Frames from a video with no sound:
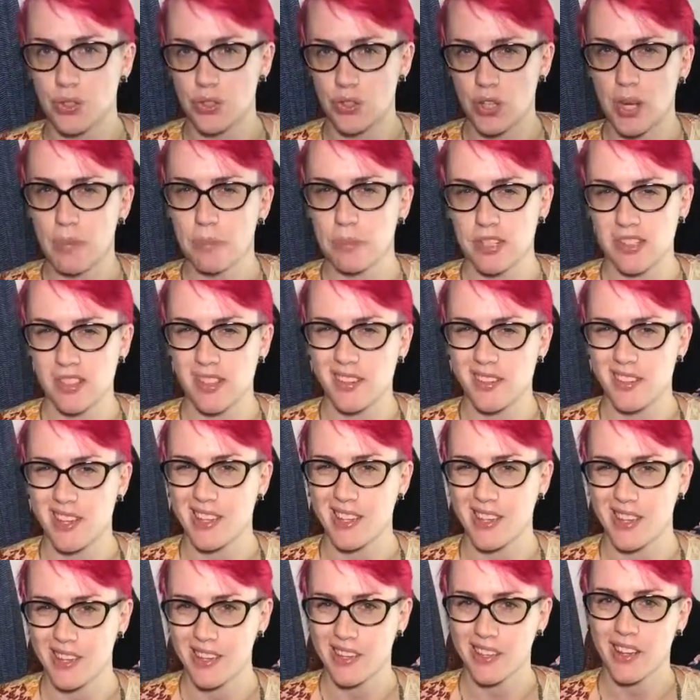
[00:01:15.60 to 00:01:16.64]
stripe because it's
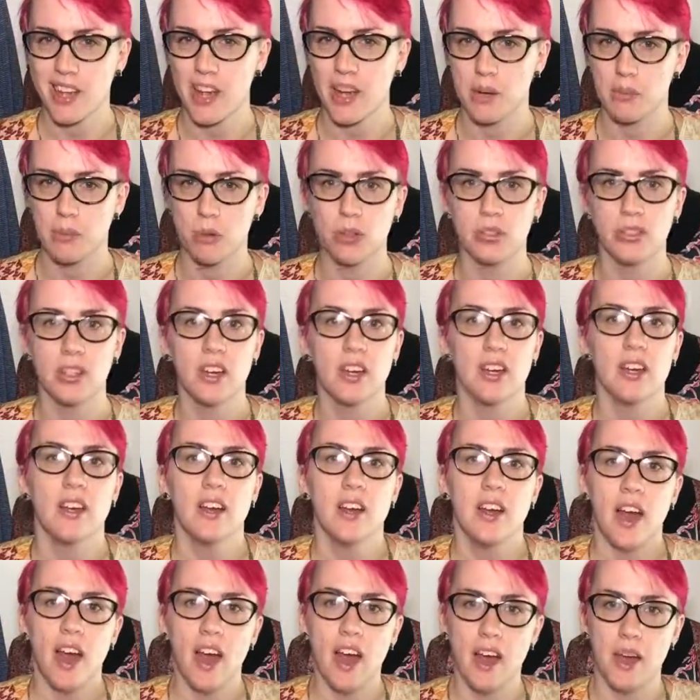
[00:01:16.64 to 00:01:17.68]
like kind of bold.
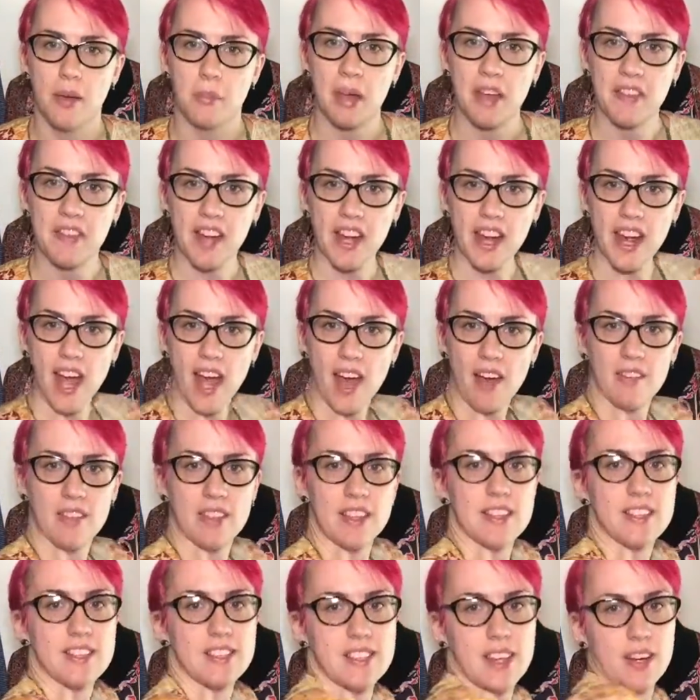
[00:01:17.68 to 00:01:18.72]
And then I have
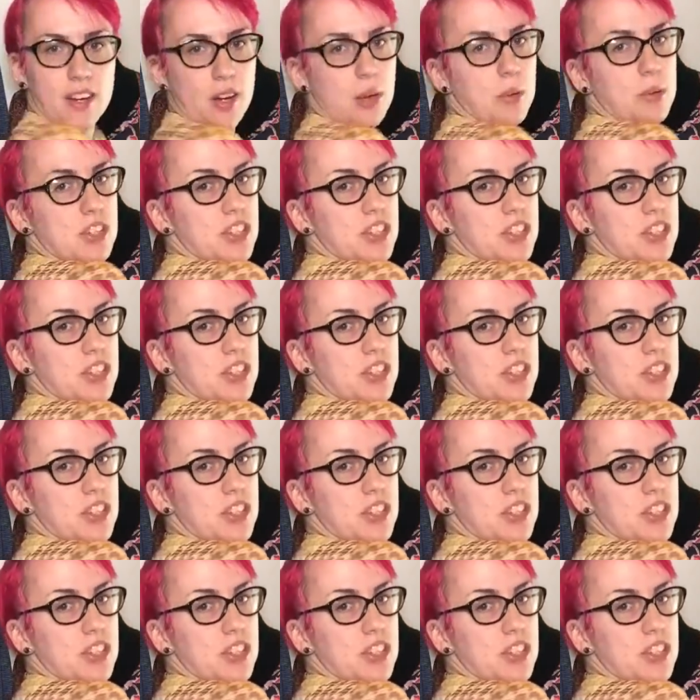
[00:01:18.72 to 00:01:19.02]
this Sarah,